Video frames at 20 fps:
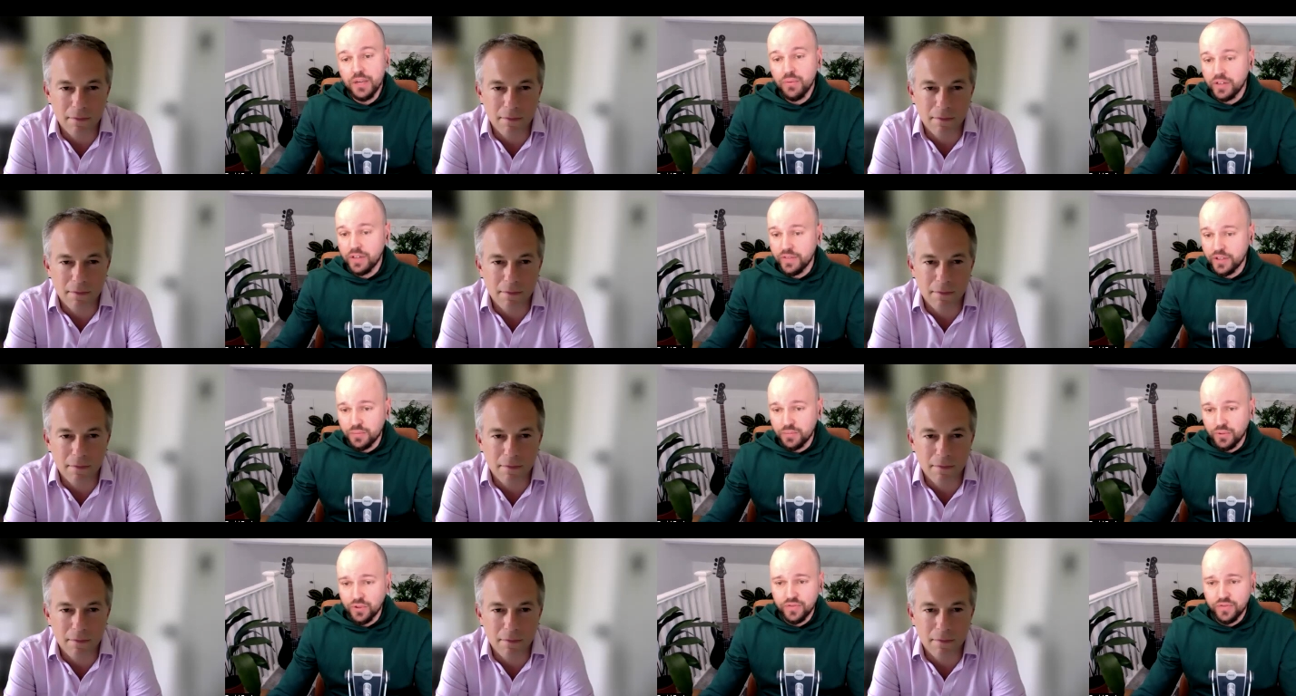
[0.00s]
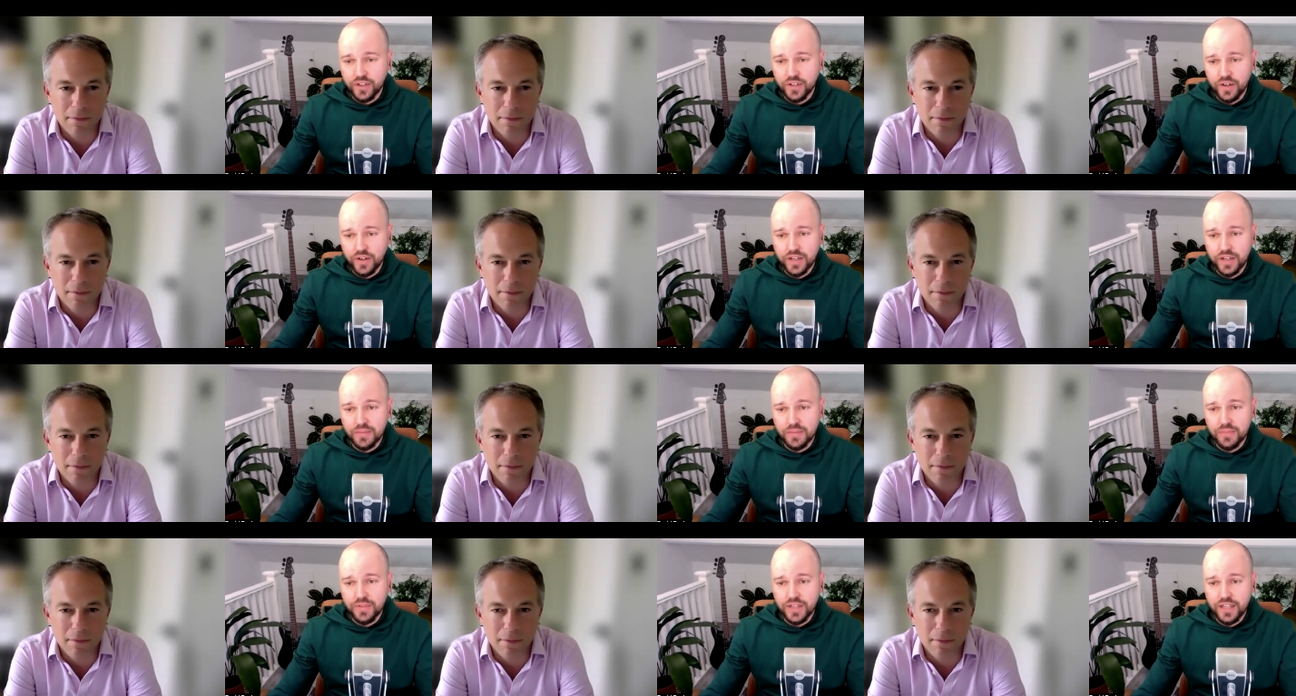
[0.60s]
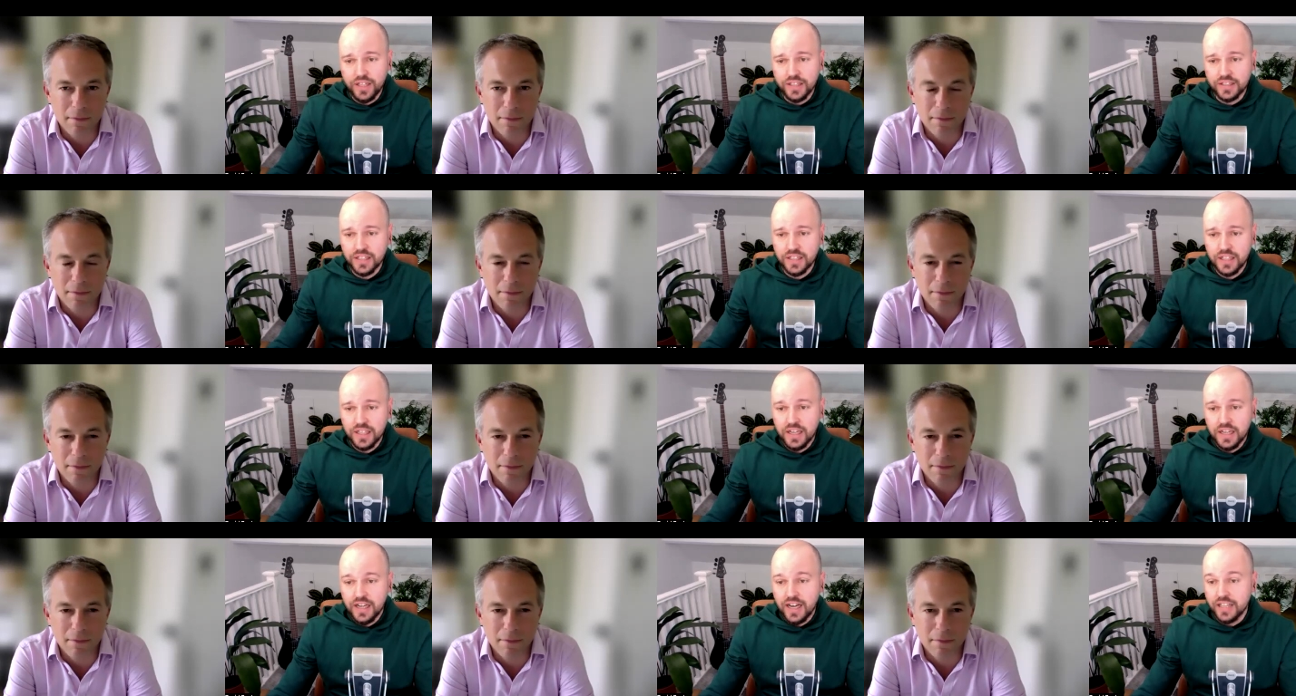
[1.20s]
Speaker 1: one of his portfolio companies,
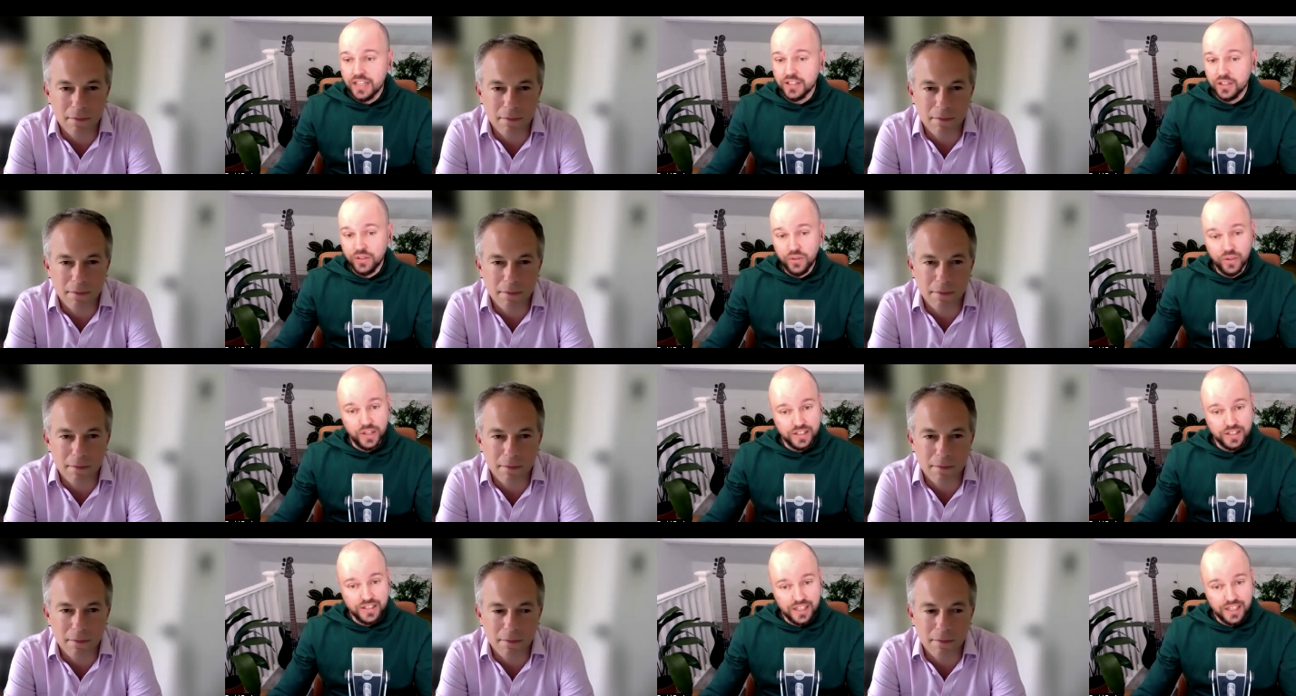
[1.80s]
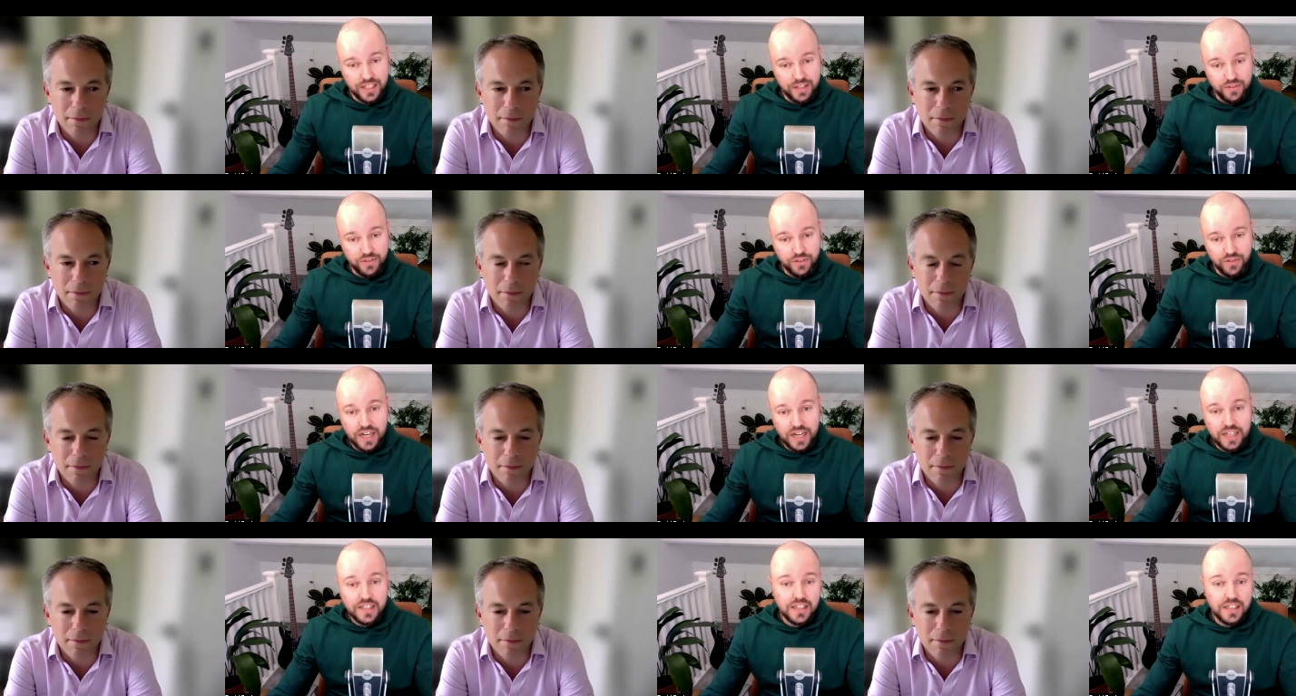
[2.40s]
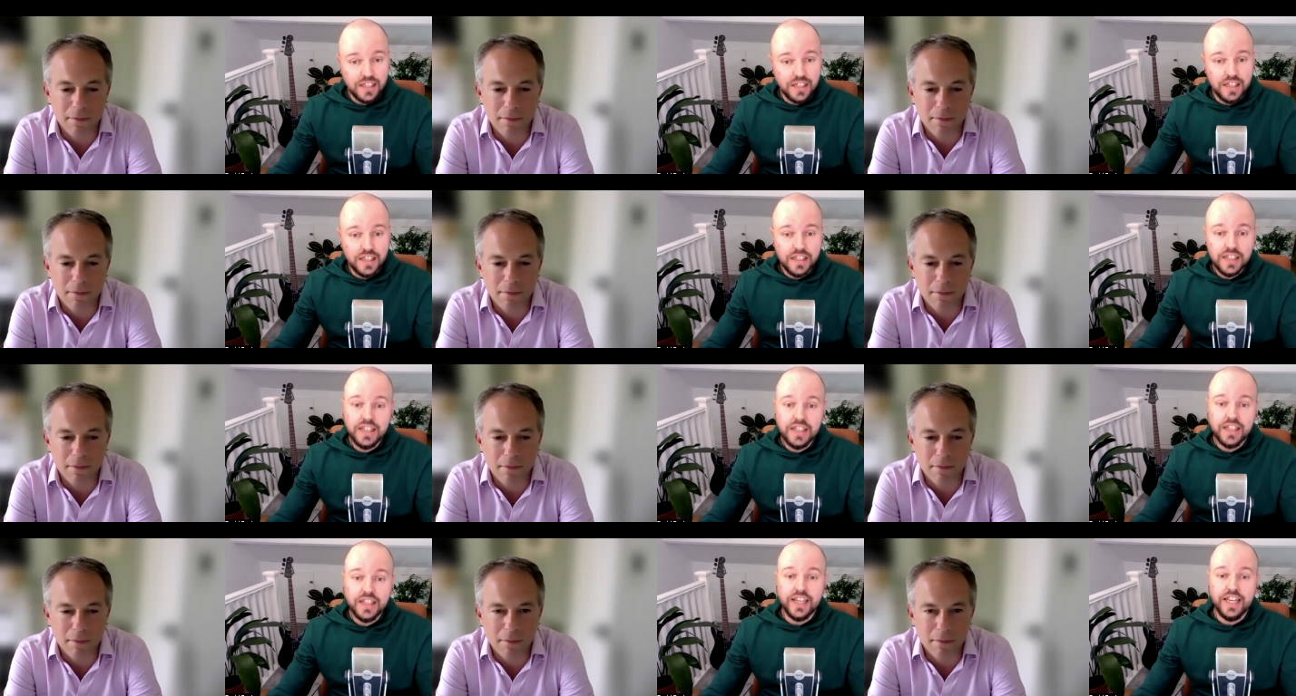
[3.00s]
as a non executive director.
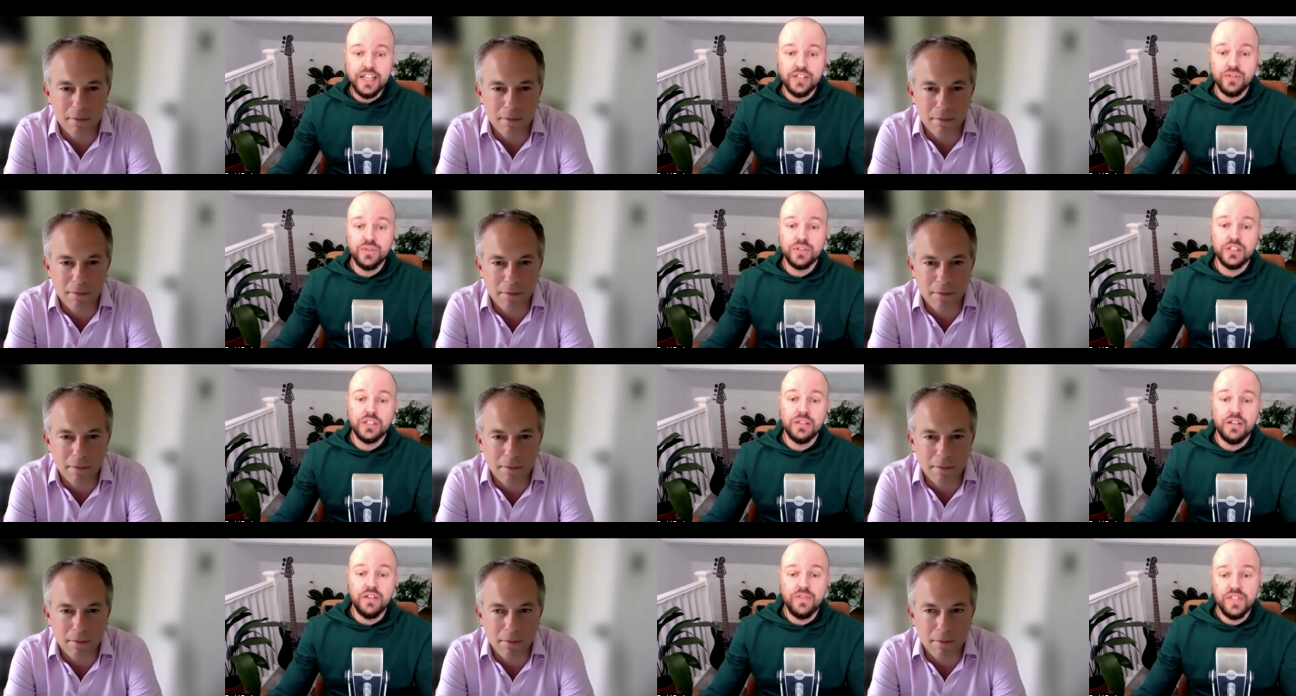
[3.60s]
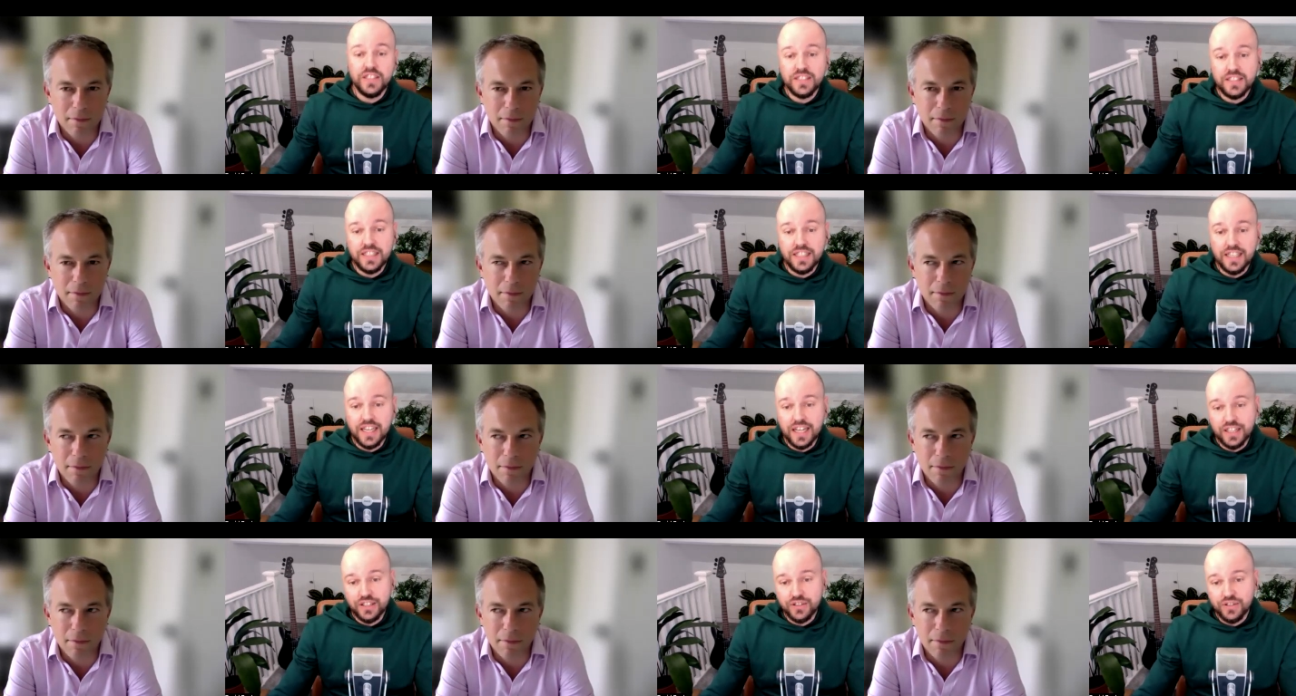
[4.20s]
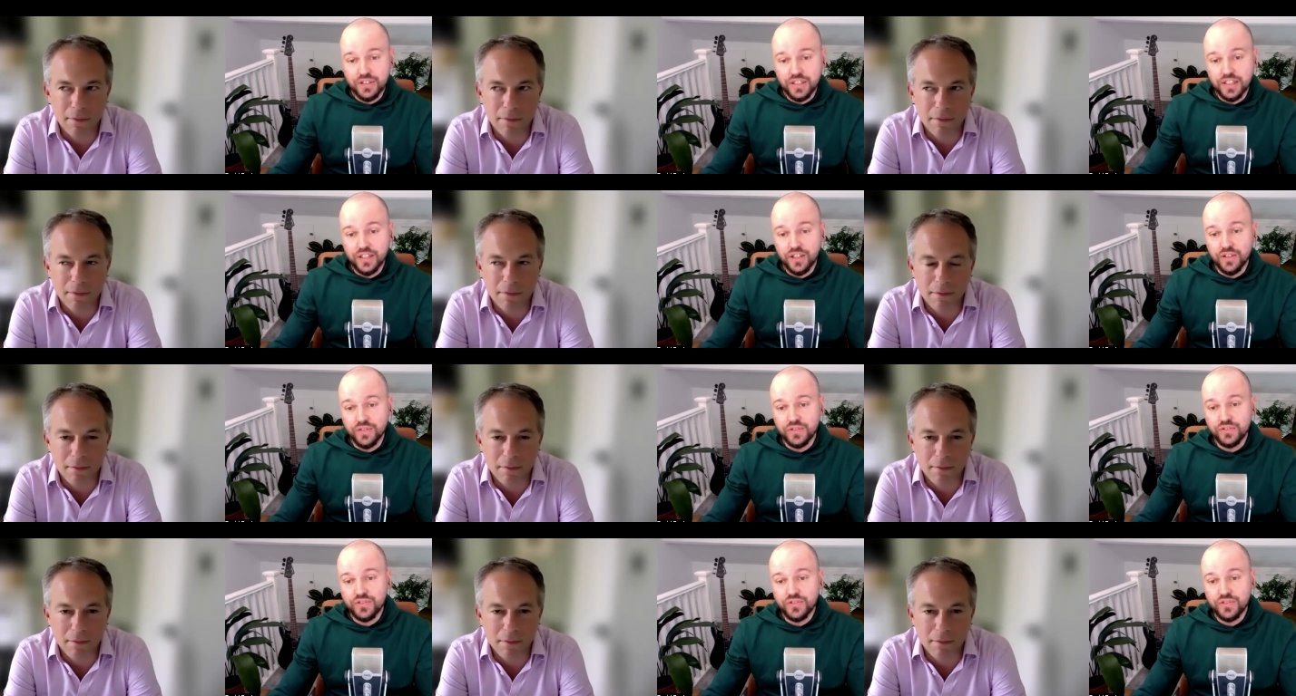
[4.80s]
He's also a visiting lecturer of